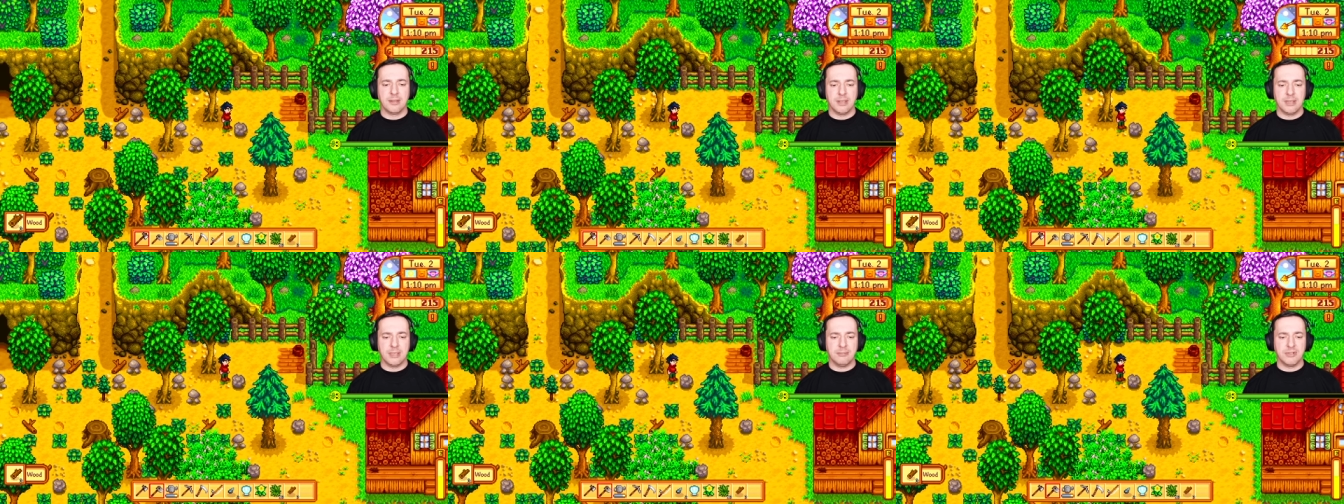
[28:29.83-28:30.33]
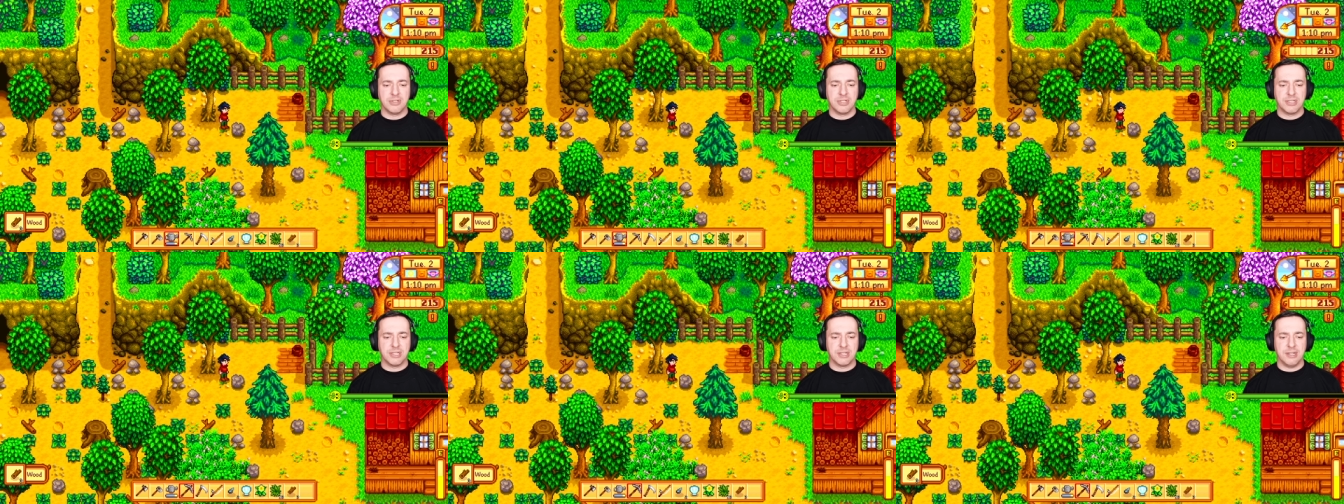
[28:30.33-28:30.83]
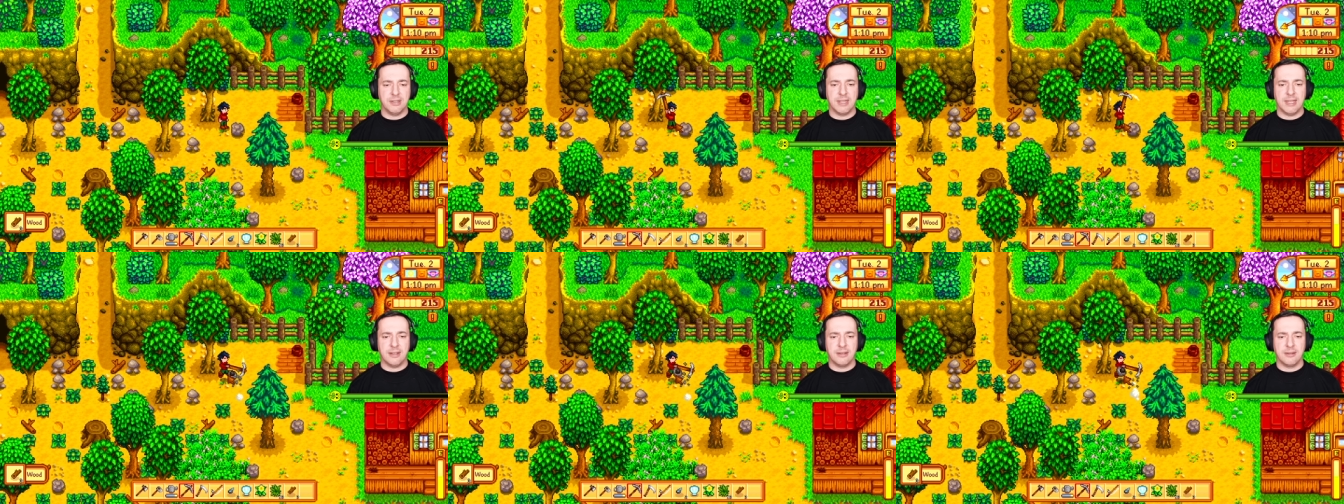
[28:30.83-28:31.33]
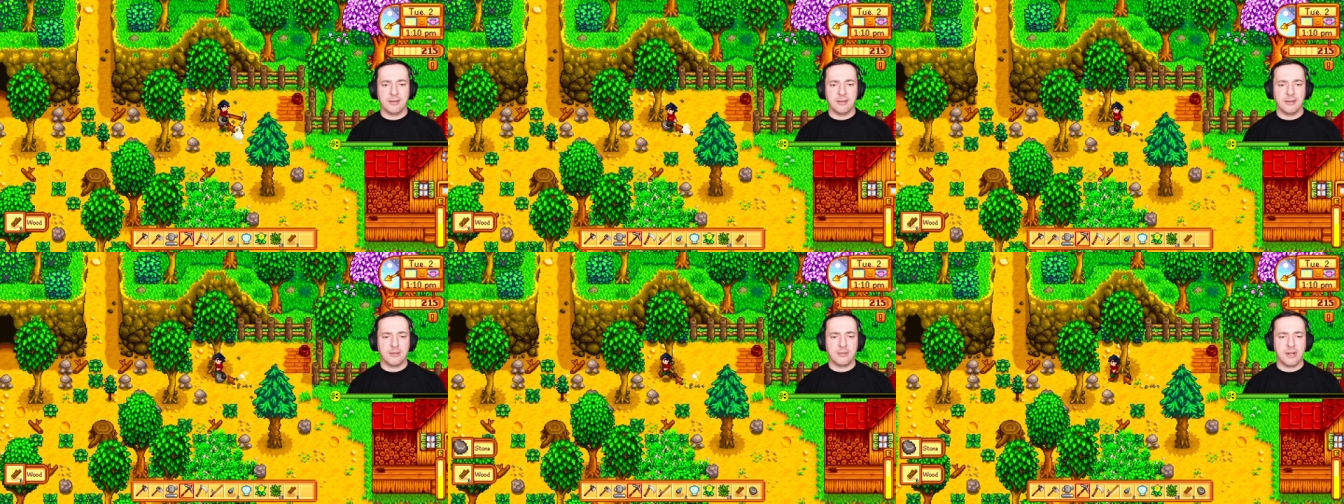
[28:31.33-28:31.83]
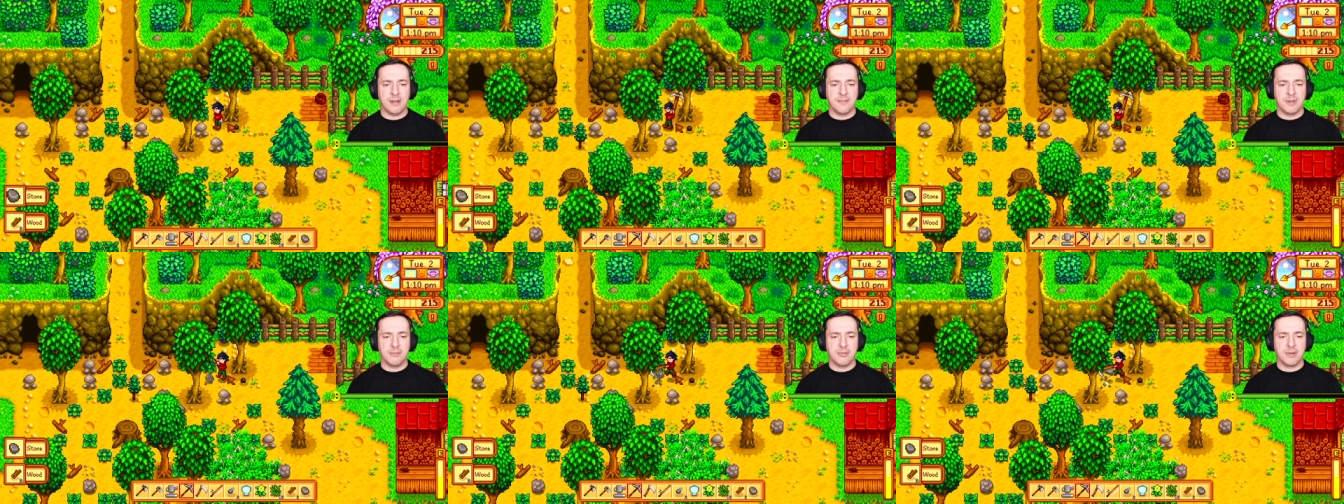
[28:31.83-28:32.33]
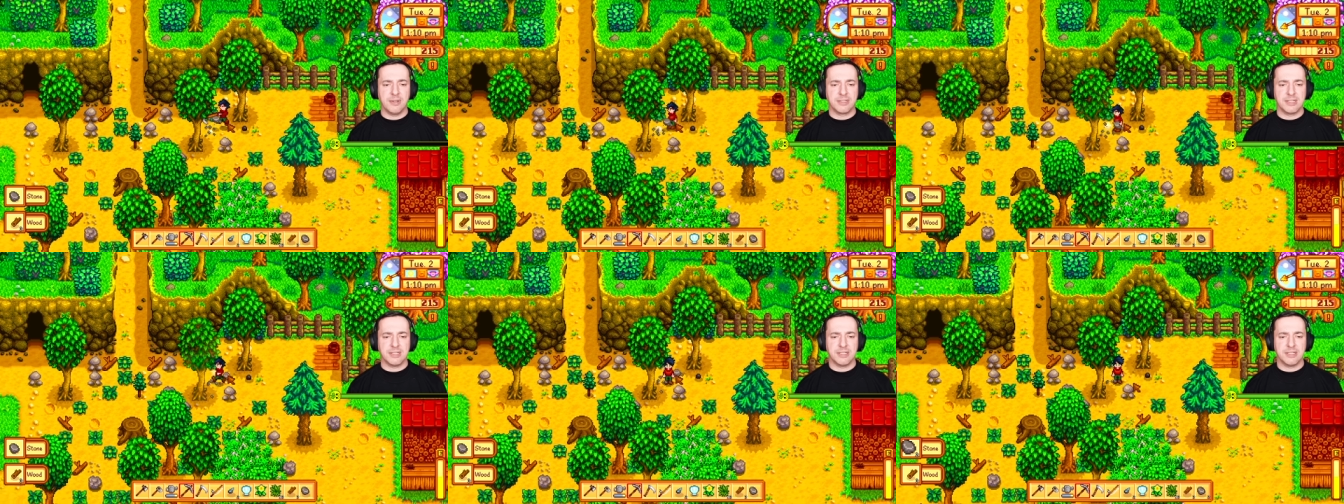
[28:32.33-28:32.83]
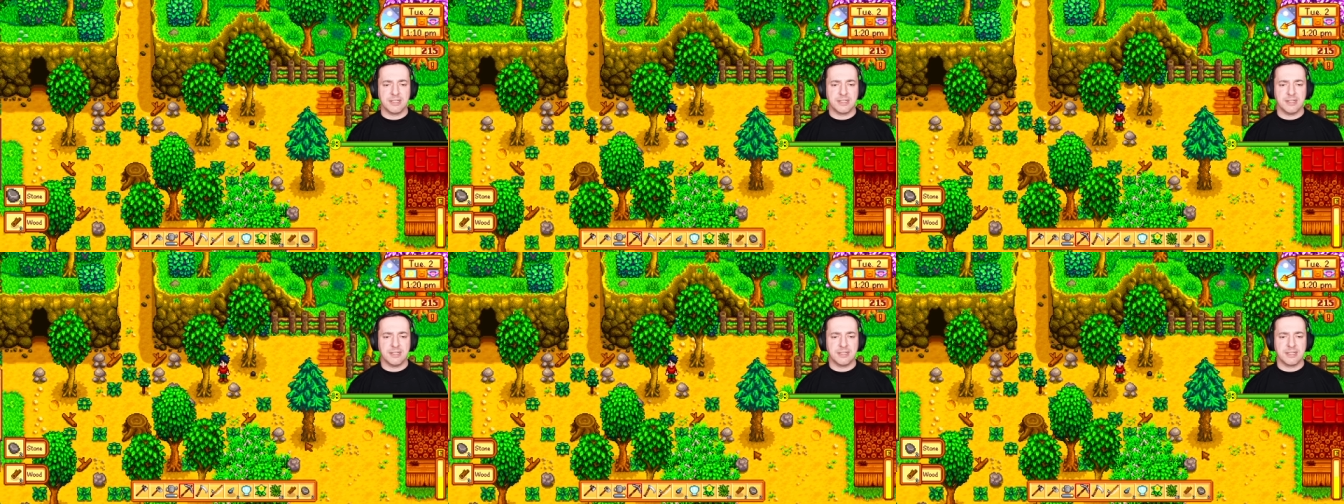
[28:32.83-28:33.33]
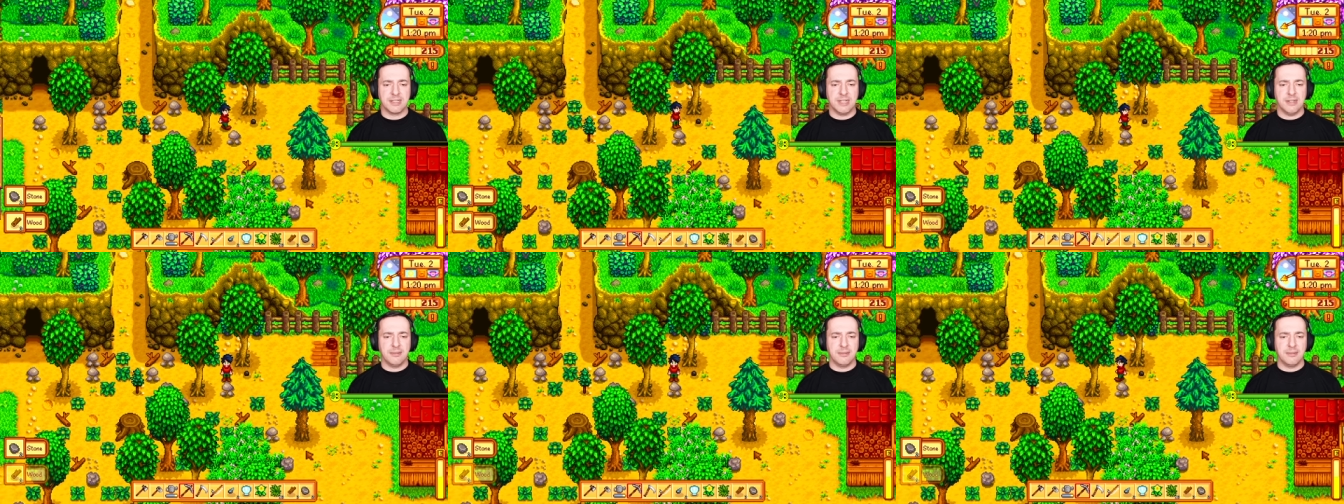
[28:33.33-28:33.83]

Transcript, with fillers: and then we'll just show you that crafting process just so you can see